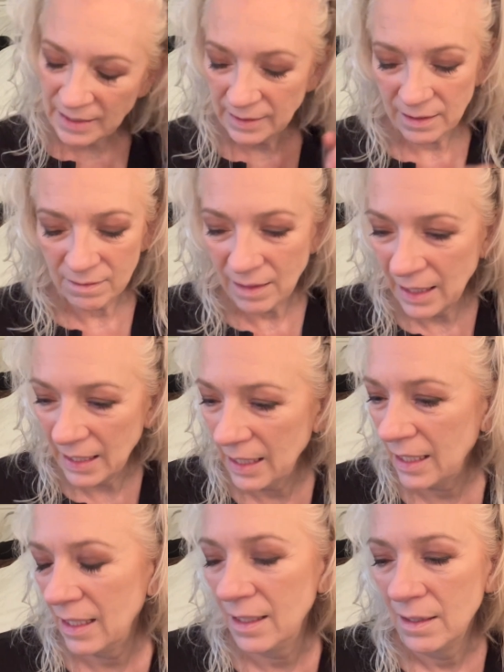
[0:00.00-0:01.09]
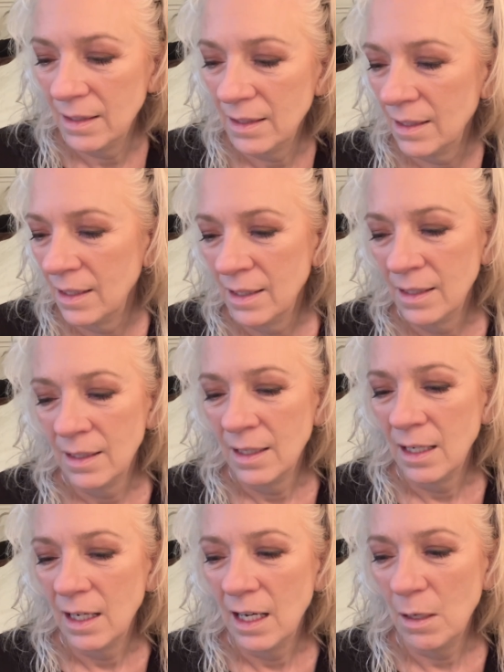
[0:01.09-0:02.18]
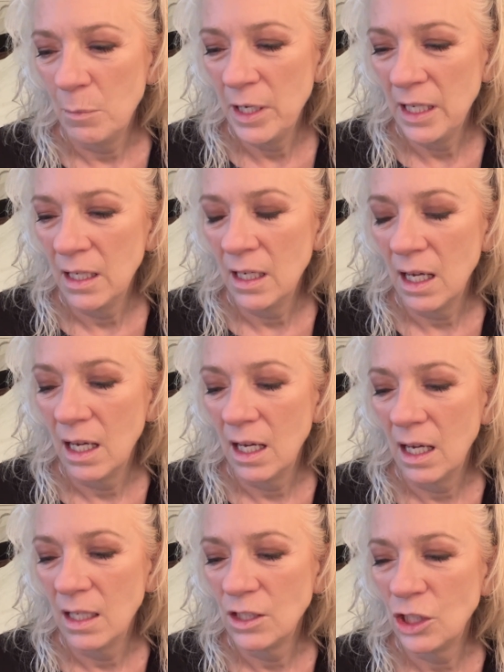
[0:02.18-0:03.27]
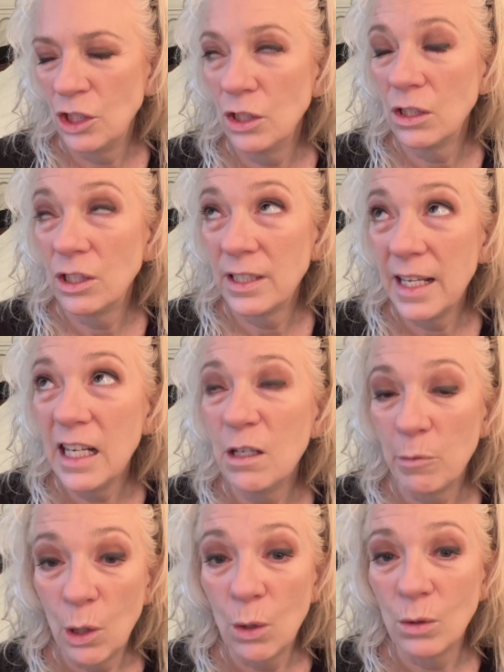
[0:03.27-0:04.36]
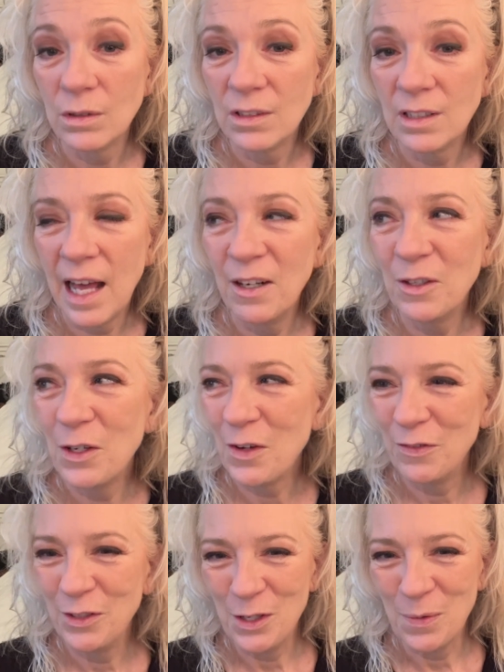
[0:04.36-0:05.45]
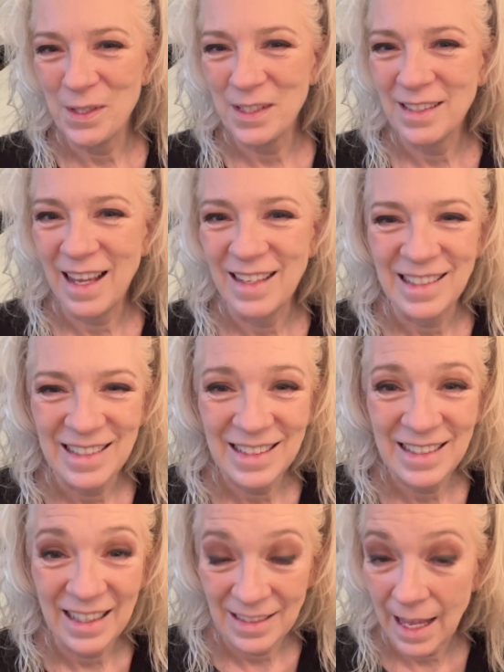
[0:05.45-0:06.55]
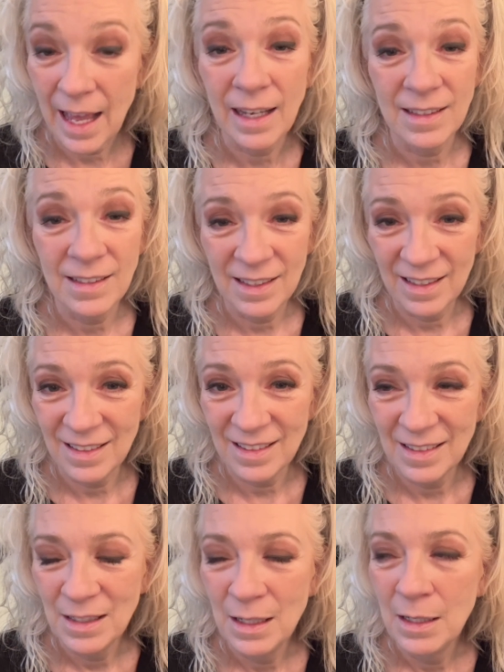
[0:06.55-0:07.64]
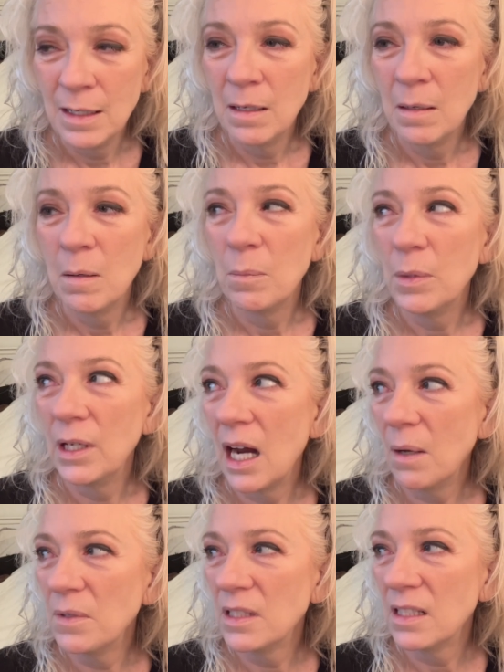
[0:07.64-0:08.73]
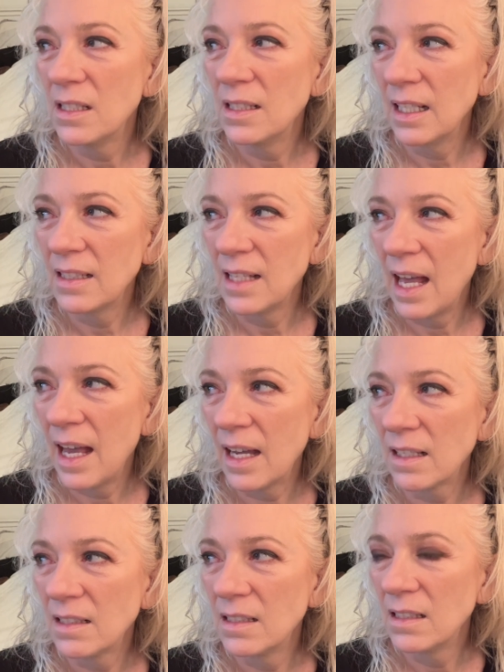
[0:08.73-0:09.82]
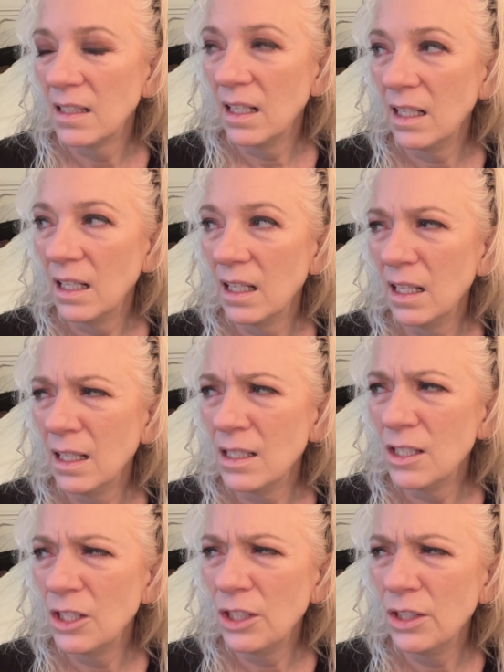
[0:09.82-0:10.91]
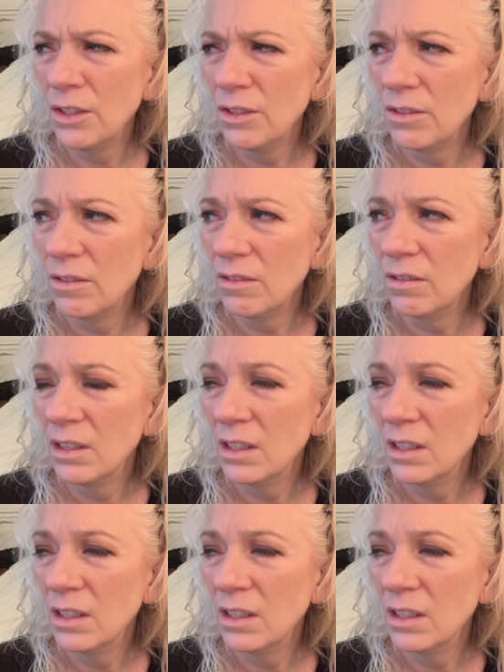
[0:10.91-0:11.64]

little kid. I mean, skin and bones. I don't know if you know what size is 6X is, but I was a 6X into